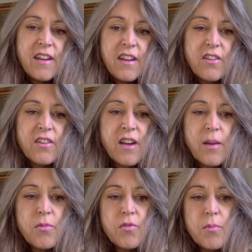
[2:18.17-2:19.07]
here
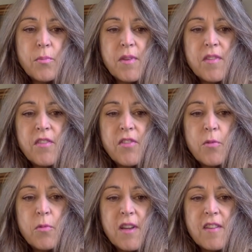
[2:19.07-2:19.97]
comes from pacific
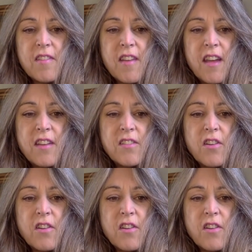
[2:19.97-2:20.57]
winds and